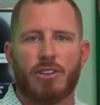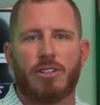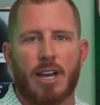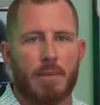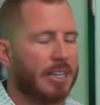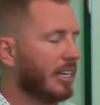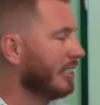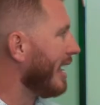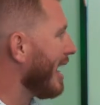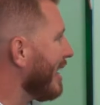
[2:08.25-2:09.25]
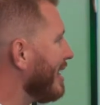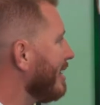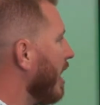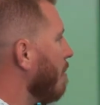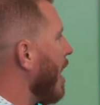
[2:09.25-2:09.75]
time? Because any
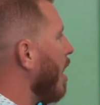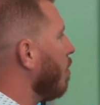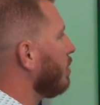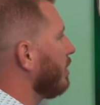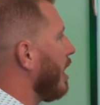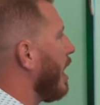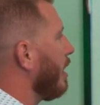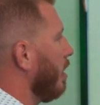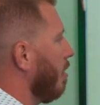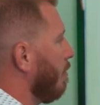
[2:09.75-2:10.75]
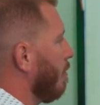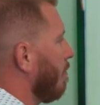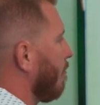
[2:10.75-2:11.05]
time outside of